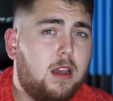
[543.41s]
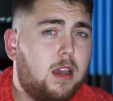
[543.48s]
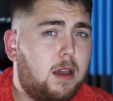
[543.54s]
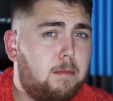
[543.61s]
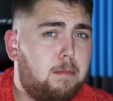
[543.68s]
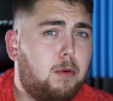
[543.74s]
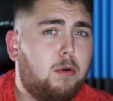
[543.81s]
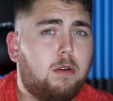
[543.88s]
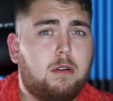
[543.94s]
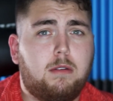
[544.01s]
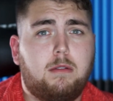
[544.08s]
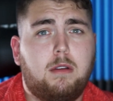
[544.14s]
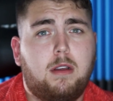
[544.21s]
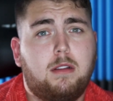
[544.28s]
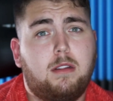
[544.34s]
important.
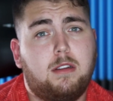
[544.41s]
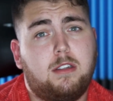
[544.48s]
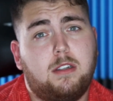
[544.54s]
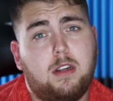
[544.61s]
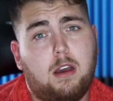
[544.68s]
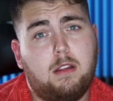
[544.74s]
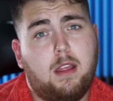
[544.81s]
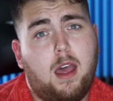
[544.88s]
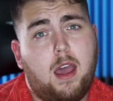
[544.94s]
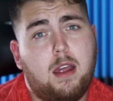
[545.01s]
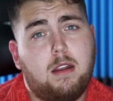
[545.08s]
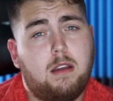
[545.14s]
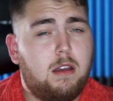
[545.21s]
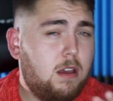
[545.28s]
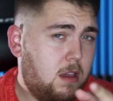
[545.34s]
Did you know
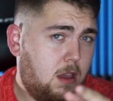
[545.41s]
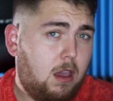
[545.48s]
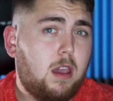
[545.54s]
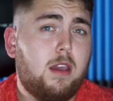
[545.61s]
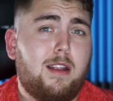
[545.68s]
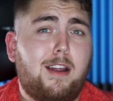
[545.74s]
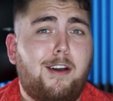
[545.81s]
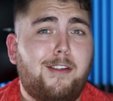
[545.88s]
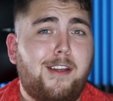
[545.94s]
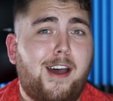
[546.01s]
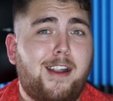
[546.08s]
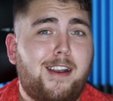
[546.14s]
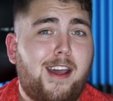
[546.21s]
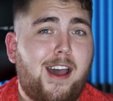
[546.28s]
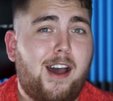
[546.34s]
that? You know
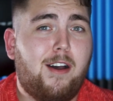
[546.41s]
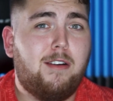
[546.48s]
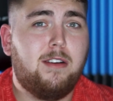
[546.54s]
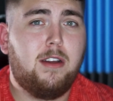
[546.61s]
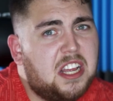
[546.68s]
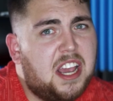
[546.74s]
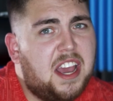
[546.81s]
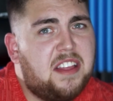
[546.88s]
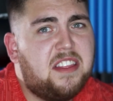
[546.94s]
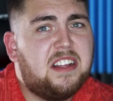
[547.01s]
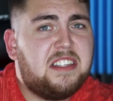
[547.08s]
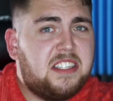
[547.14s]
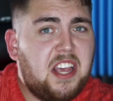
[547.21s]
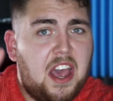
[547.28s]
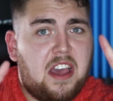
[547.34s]
that now. And the
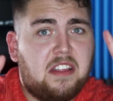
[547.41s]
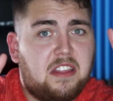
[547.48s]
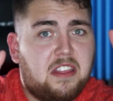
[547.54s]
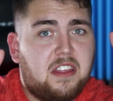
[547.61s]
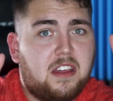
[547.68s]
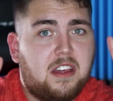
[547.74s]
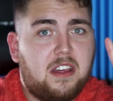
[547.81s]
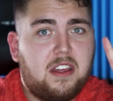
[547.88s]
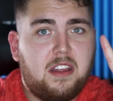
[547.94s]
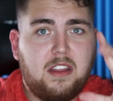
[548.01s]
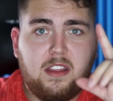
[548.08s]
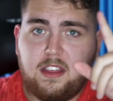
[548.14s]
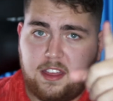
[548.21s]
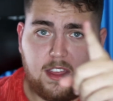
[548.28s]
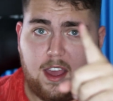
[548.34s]
10th
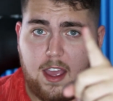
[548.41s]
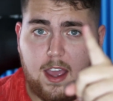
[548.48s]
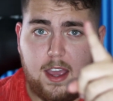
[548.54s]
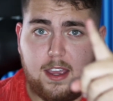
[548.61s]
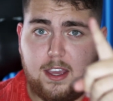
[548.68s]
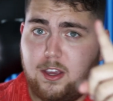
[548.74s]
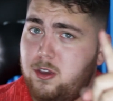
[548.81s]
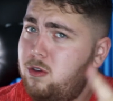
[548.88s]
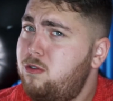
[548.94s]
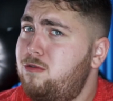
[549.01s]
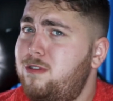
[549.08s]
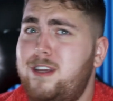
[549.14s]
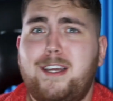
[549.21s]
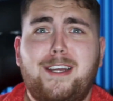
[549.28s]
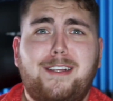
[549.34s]
thing you
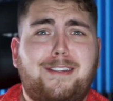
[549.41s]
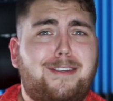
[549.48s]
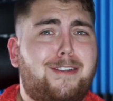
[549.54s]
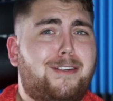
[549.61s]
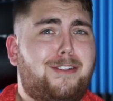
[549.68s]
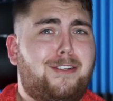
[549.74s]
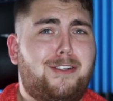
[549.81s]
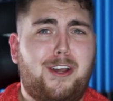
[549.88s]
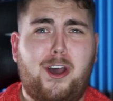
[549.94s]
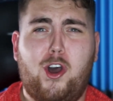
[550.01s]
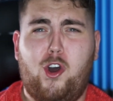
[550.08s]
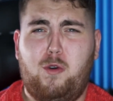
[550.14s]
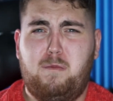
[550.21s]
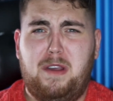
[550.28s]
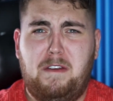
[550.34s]
need to
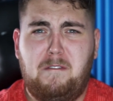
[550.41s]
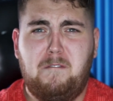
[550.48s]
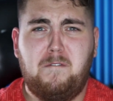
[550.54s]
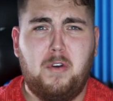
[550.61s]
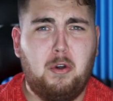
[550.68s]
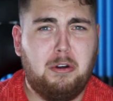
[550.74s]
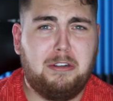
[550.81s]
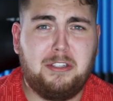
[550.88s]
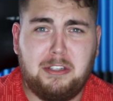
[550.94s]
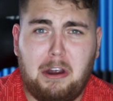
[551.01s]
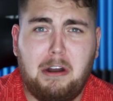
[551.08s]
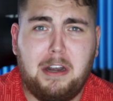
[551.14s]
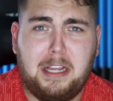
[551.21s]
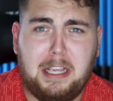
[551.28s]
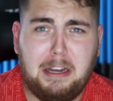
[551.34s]
know before
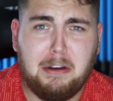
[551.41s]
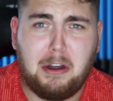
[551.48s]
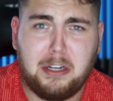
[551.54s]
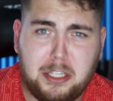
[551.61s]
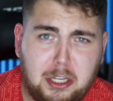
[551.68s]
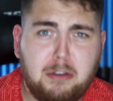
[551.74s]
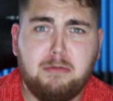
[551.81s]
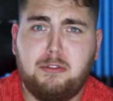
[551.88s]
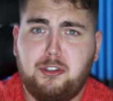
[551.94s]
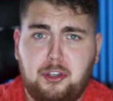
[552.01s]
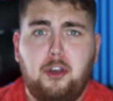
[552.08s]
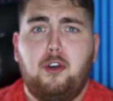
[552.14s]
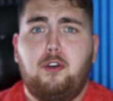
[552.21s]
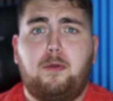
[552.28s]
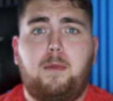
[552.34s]
starting here on
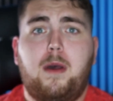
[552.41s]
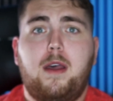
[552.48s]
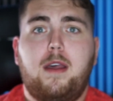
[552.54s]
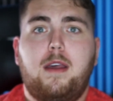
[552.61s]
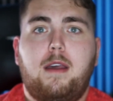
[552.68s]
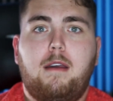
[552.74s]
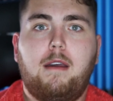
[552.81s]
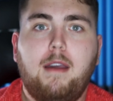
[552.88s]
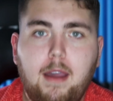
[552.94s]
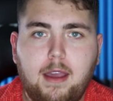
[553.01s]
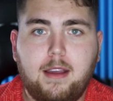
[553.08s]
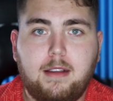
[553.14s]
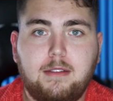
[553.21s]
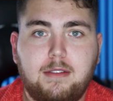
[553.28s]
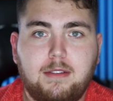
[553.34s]
YouTube
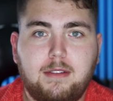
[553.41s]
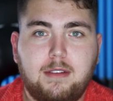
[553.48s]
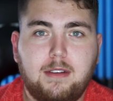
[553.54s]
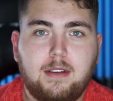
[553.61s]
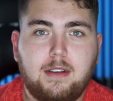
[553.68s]
is